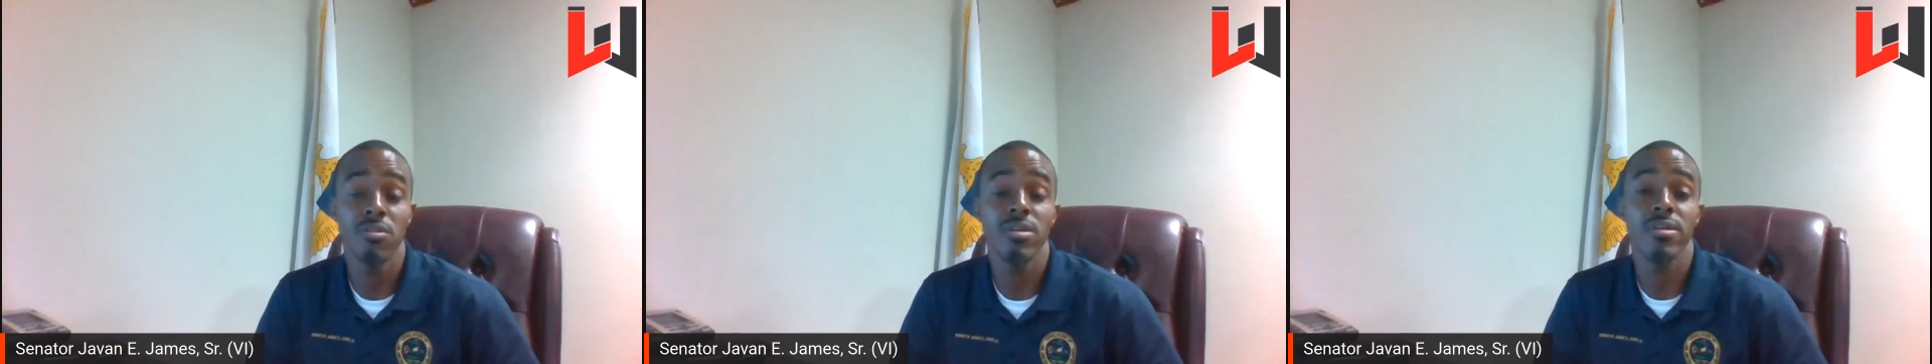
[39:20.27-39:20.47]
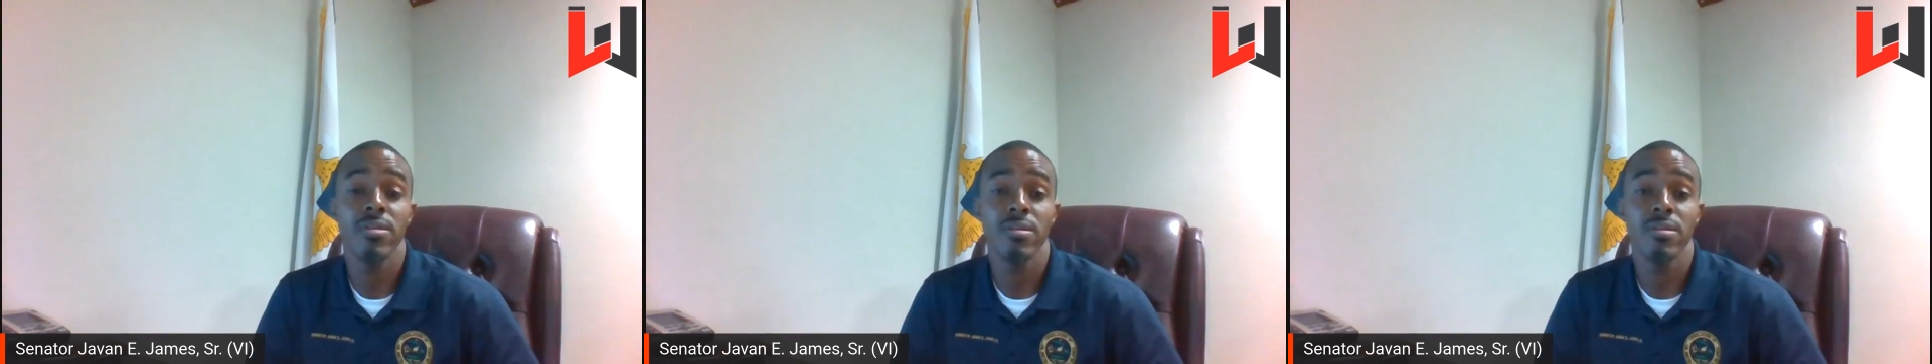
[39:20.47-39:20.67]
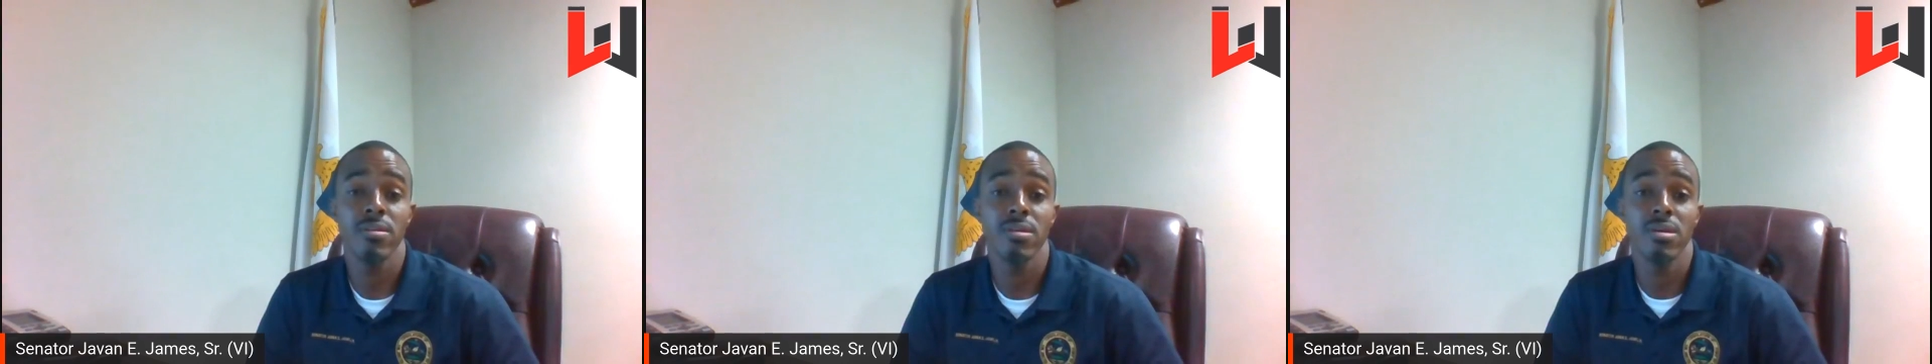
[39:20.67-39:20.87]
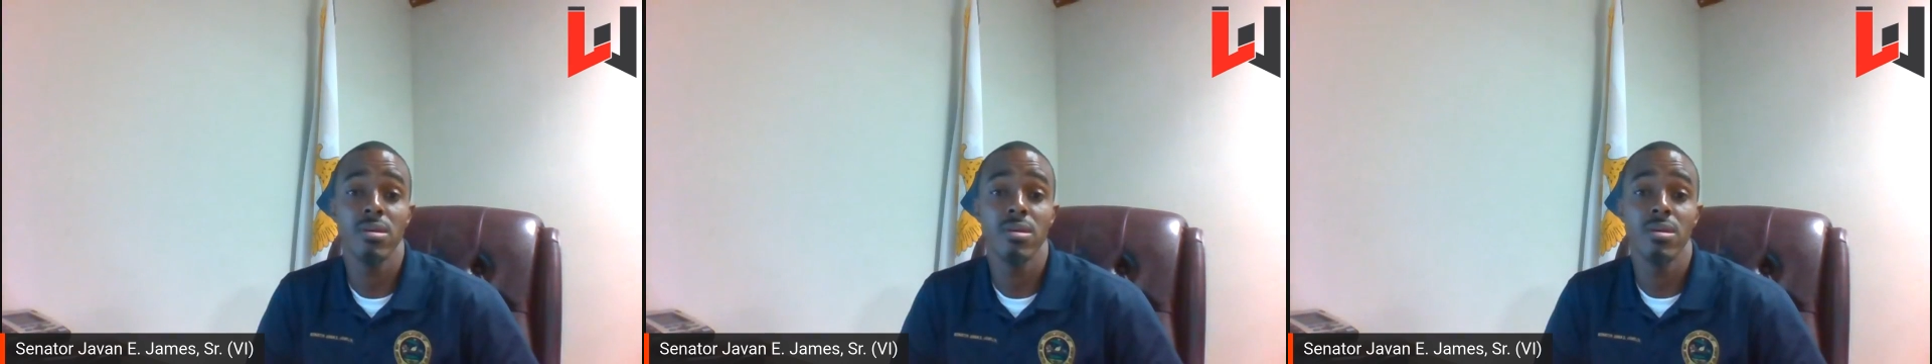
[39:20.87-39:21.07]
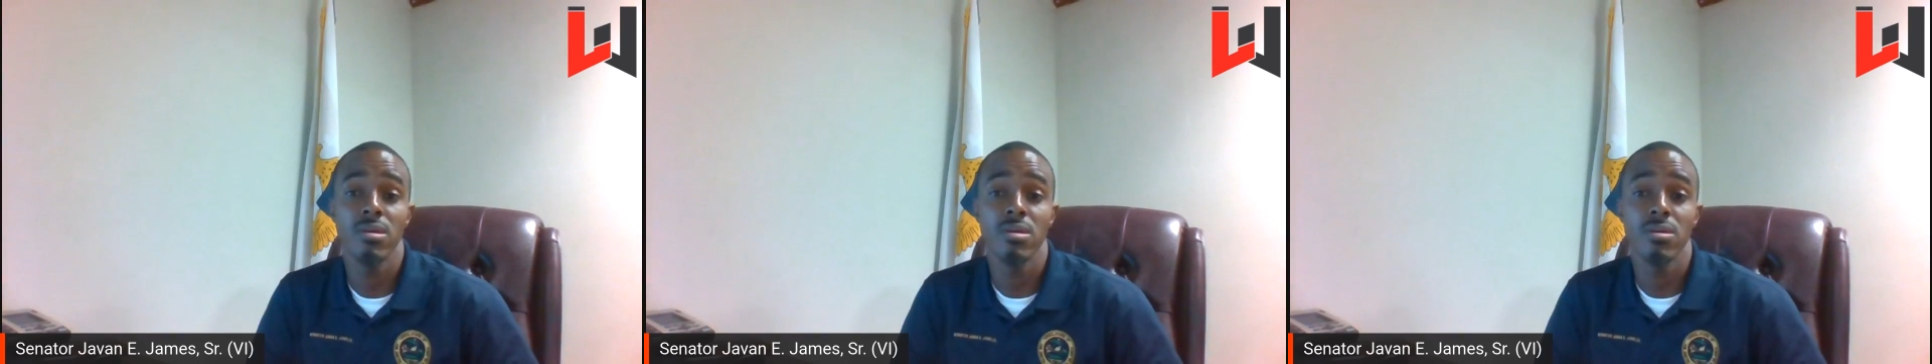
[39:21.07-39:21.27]
great
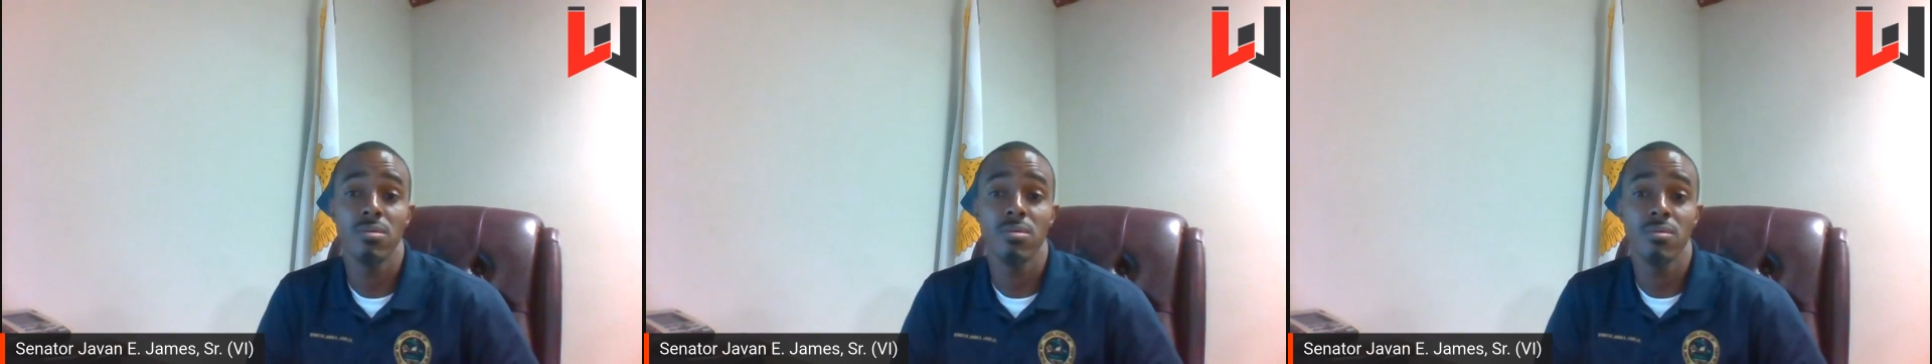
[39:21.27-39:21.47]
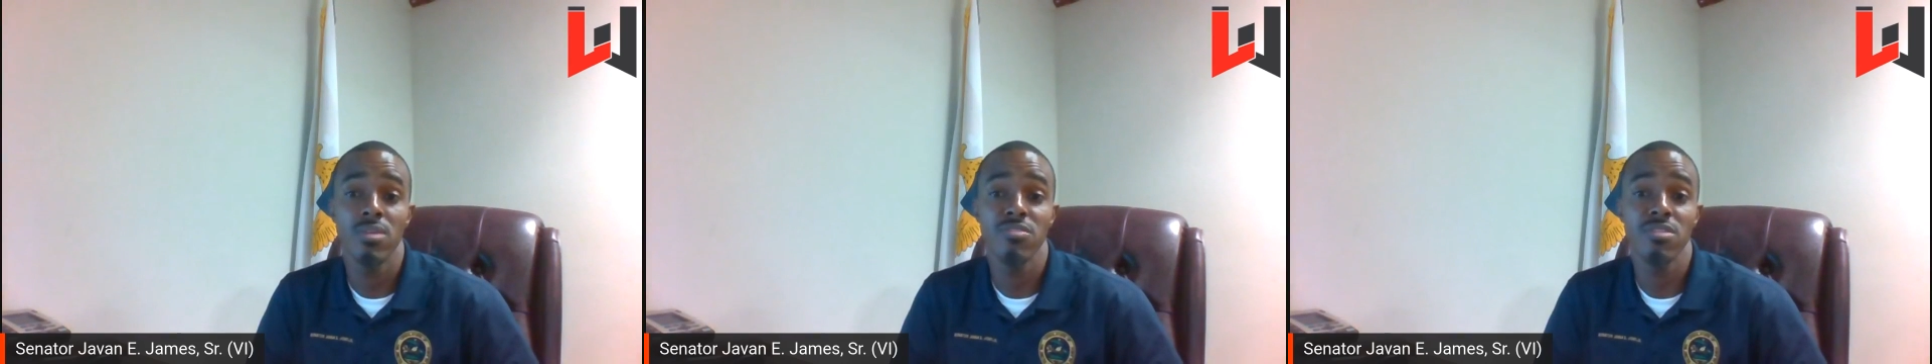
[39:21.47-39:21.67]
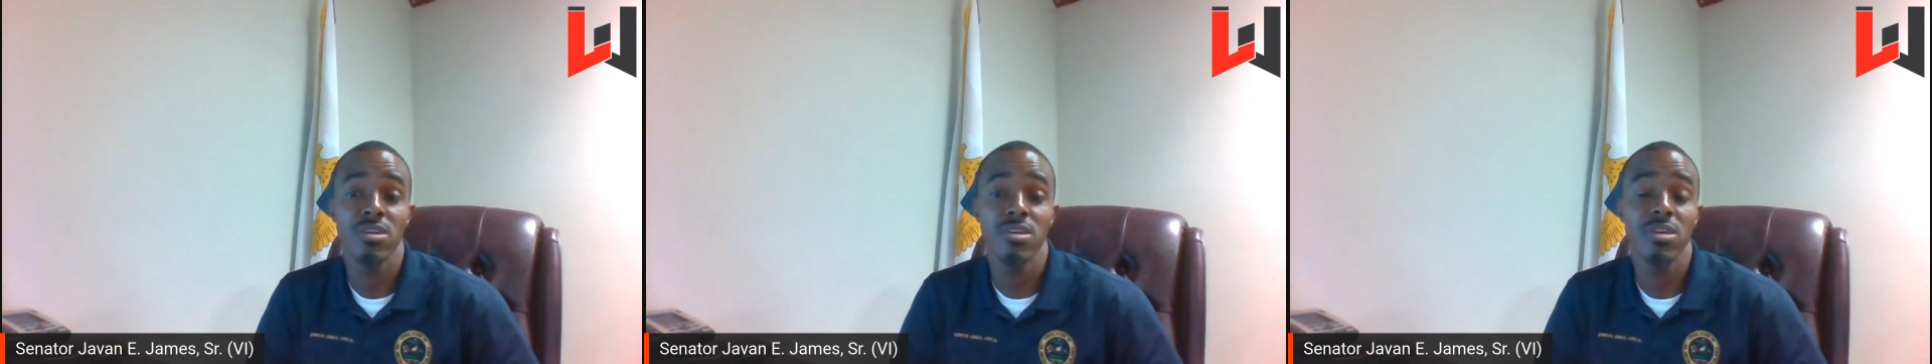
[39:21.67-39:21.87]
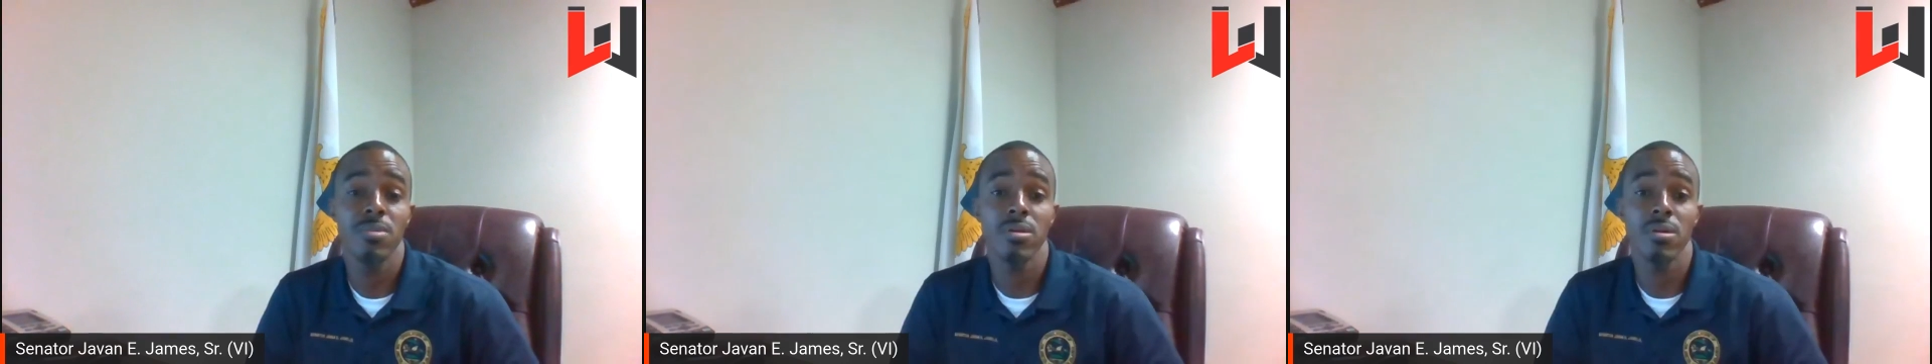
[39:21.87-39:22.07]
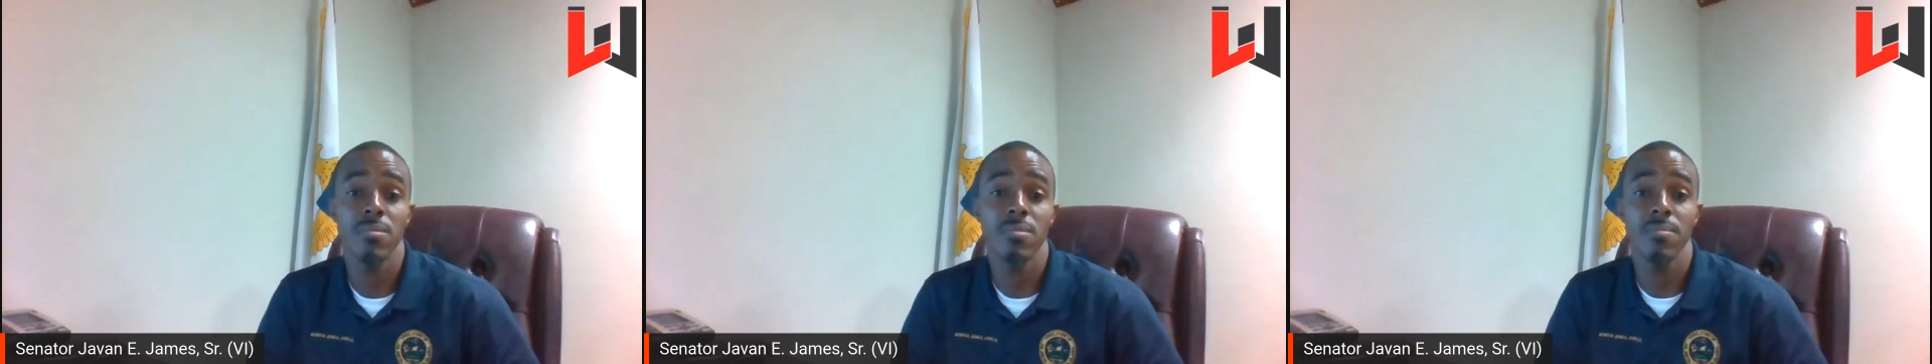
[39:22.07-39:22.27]
once she
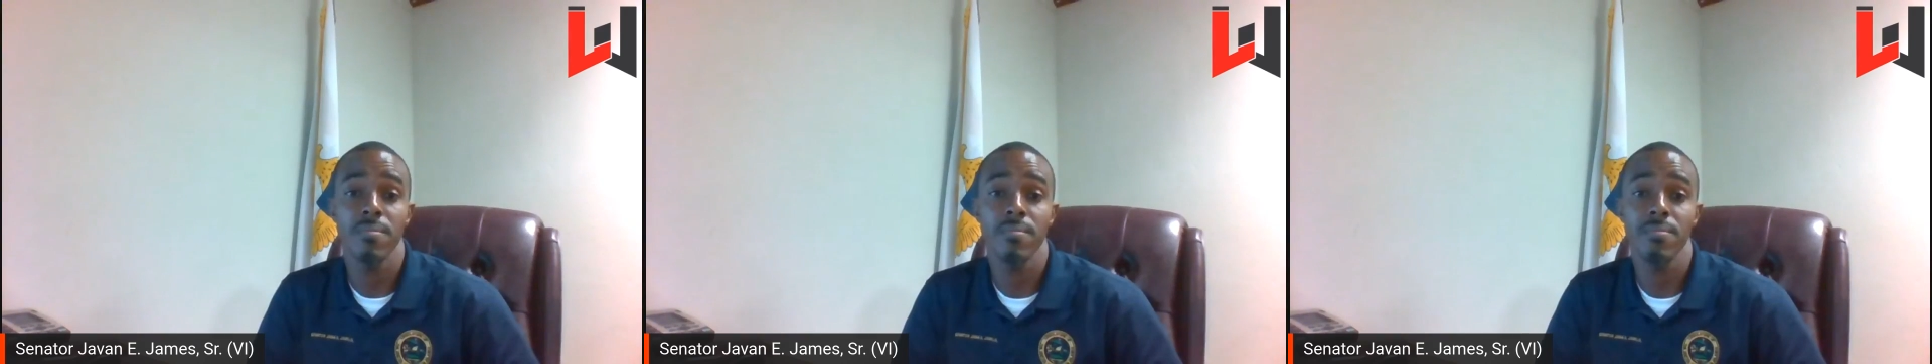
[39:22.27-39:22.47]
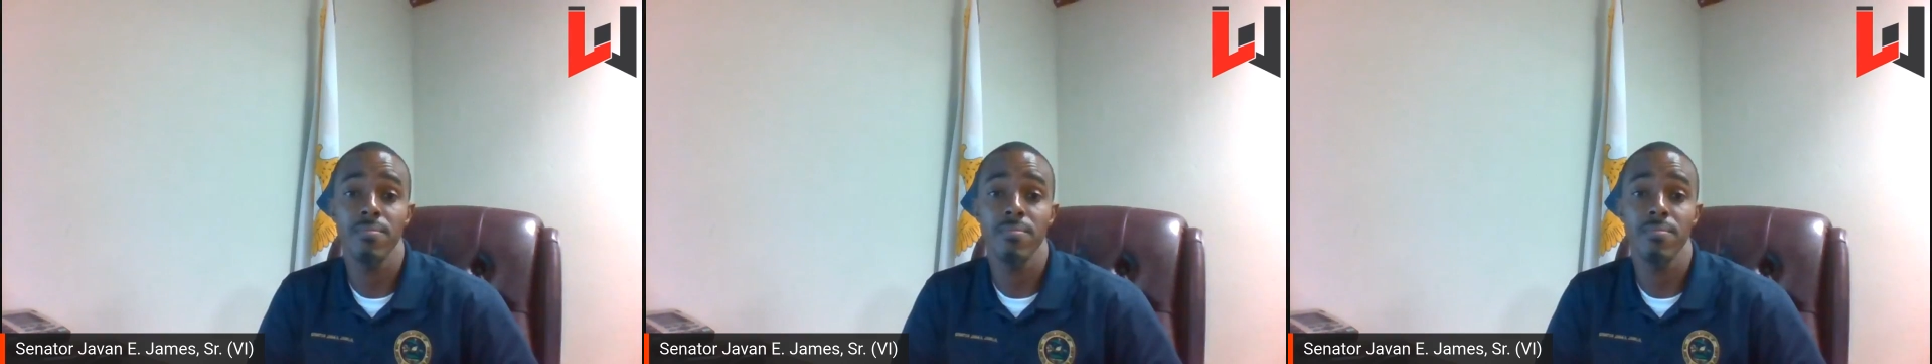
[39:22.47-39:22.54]
keep it up.